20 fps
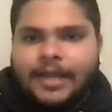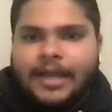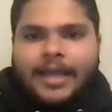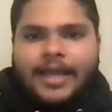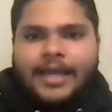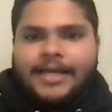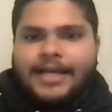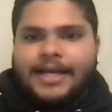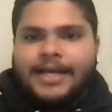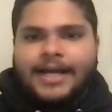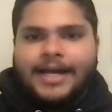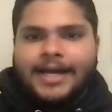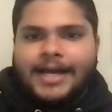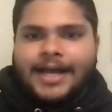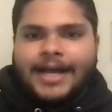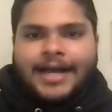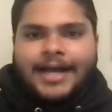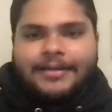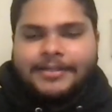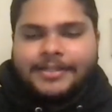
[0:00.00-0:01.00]
I,
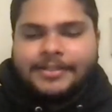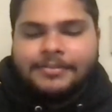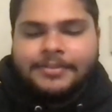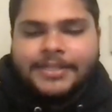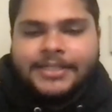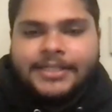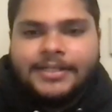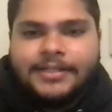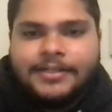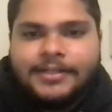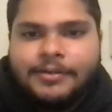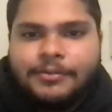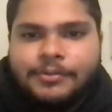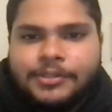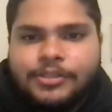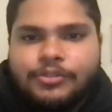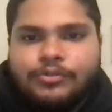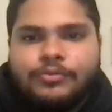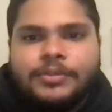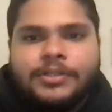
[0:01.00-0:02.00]
I completely agree
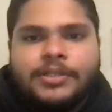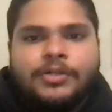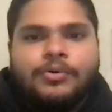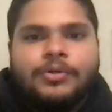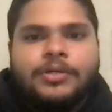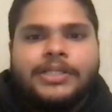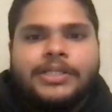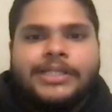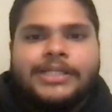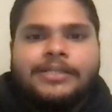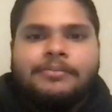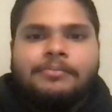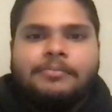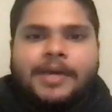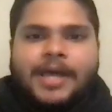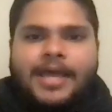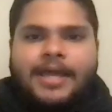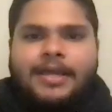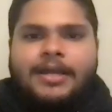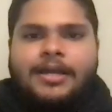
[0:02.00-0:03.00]
with you. With no Khalil
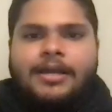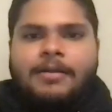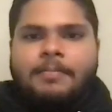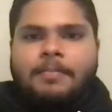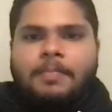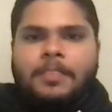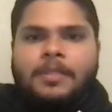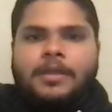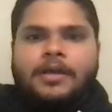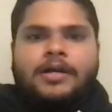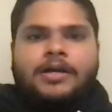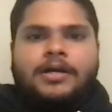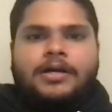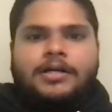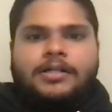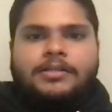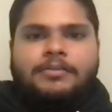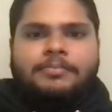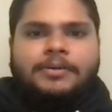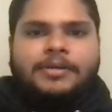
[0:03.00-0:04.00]
Mack,
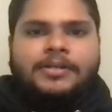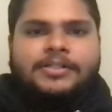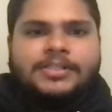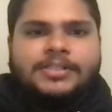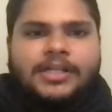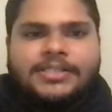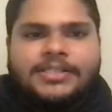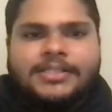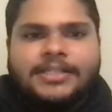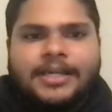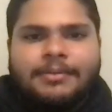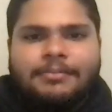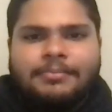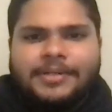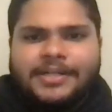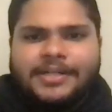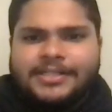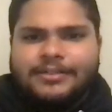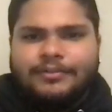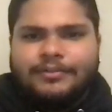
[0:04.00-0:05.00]
uh, the Bears lost the game
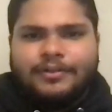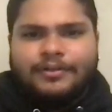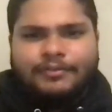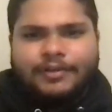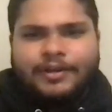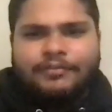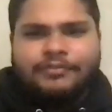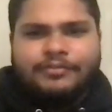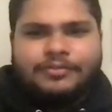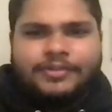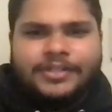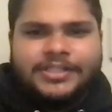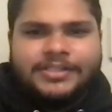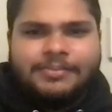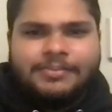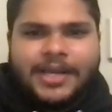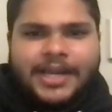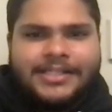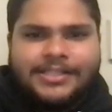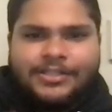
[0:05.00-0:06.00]
because of the referees,
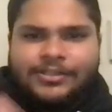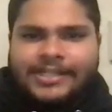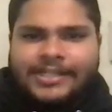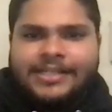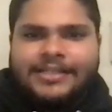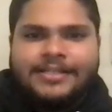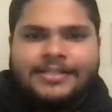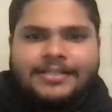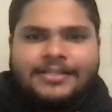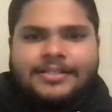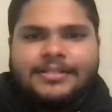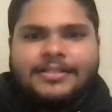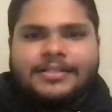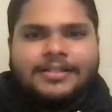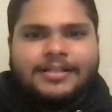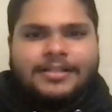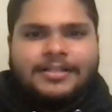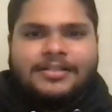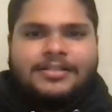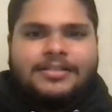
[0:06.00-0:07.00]
man. As you said, the
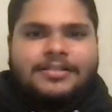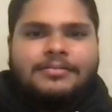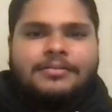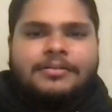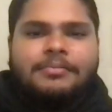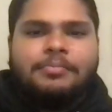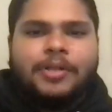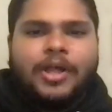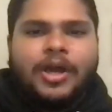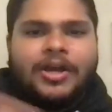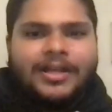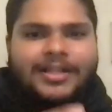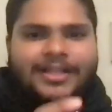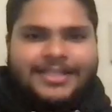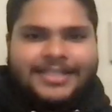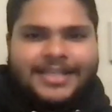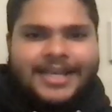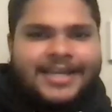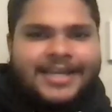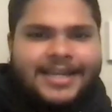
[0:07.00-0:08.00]
the the block on
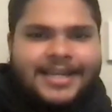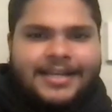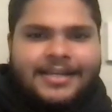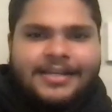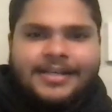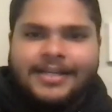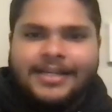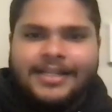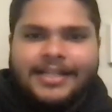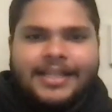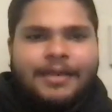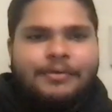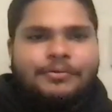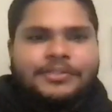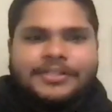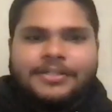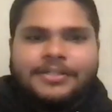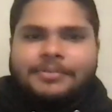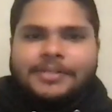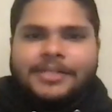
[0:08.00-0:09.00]
the tight end that
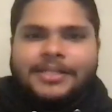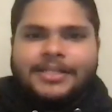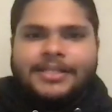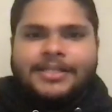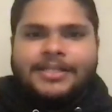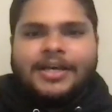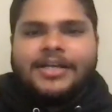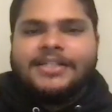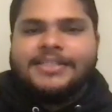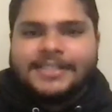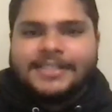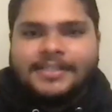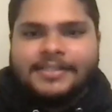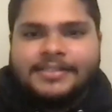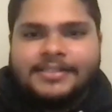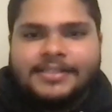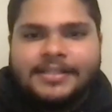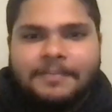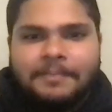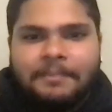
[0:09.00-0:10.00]
was completely
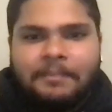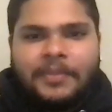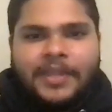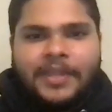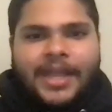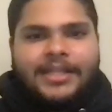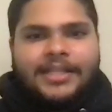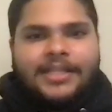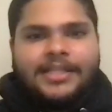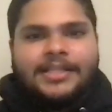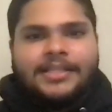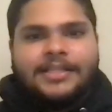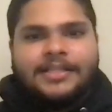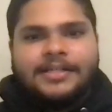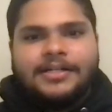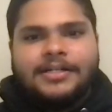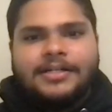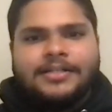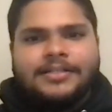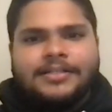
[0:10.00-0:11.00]
nonsense. And then
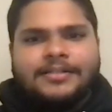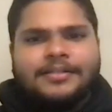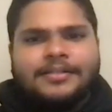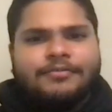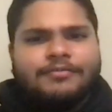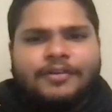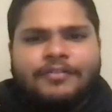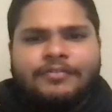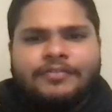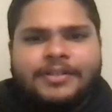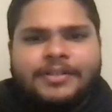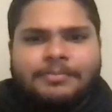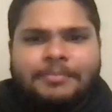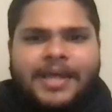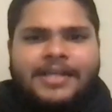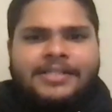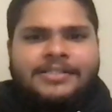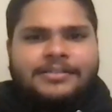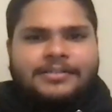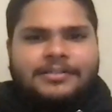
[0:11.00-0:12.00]
uh, the roughing the
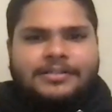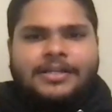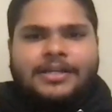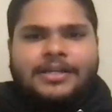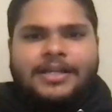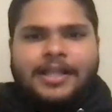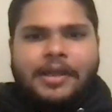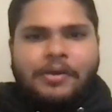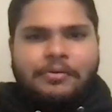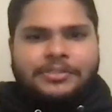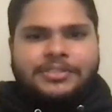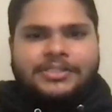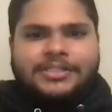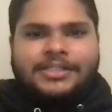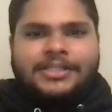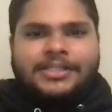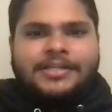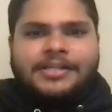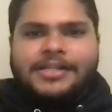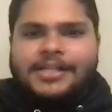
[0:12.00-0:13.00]
passer, that was
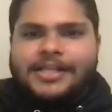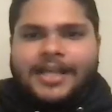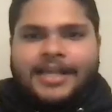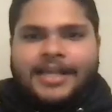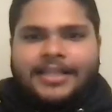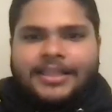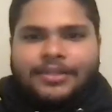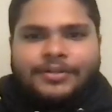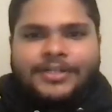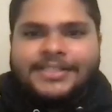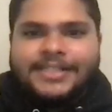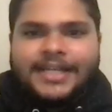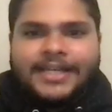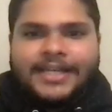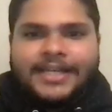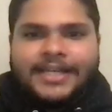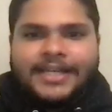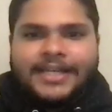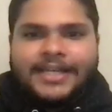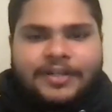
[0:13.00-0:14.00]
clearly like three
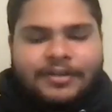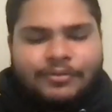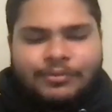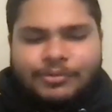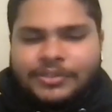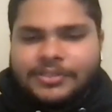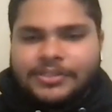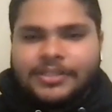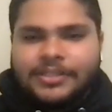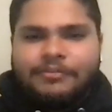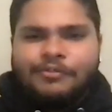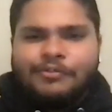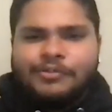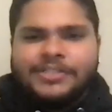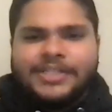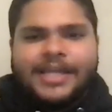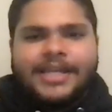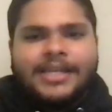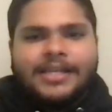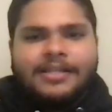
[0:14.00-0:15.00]
seconds after. it was yeah. if it
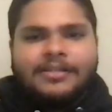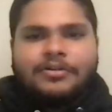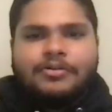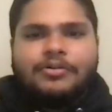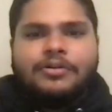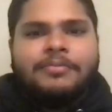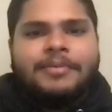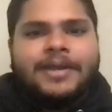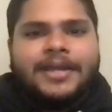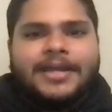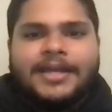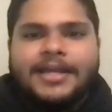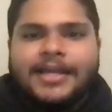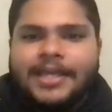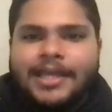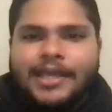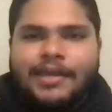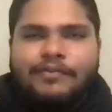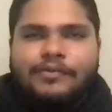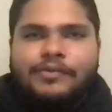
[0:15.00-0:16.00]
was any other quarterback,
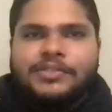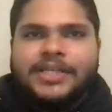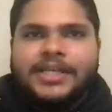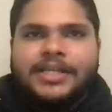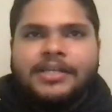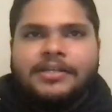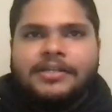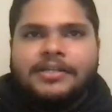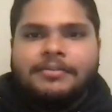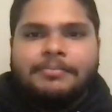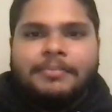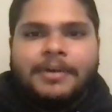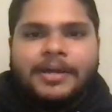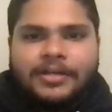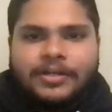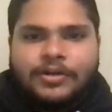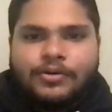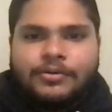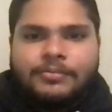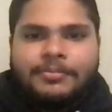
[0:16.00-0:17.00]
if it was any other
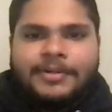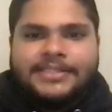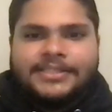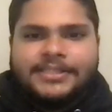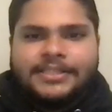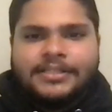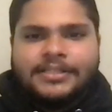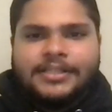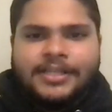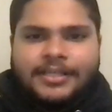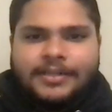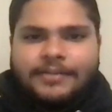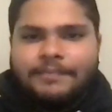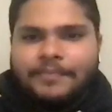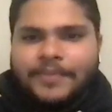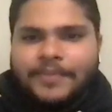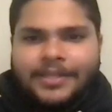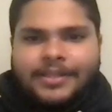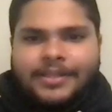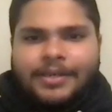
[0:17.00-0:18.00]
better quarterback in the league,
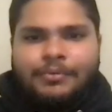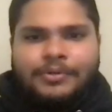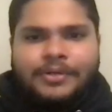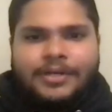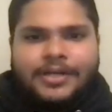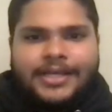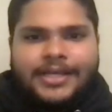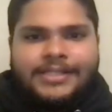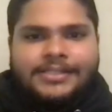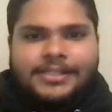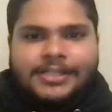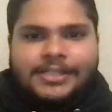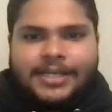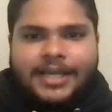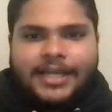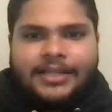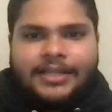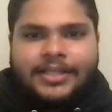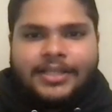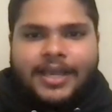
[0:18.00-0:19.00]
they would easily
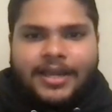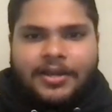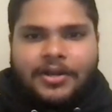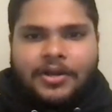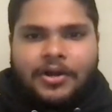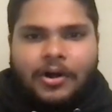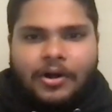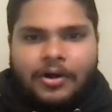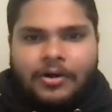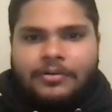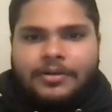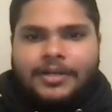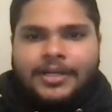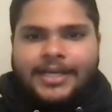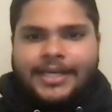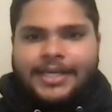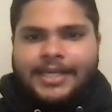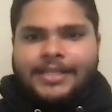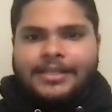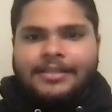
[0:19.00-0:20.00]
get yeah. that call. Yeah.
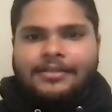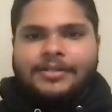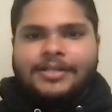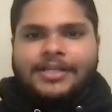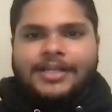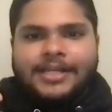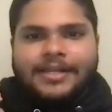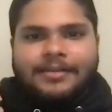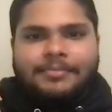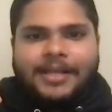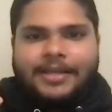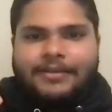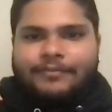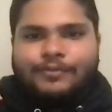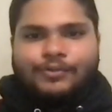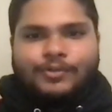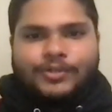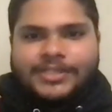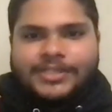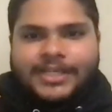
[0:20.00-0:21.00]
He literally hit him like
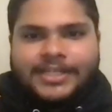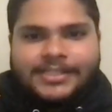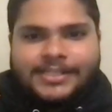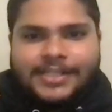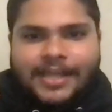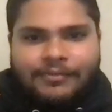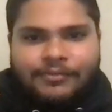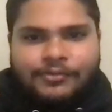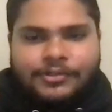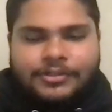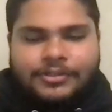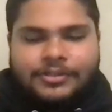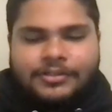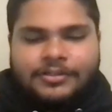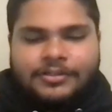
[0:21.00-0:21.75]
four seconds after.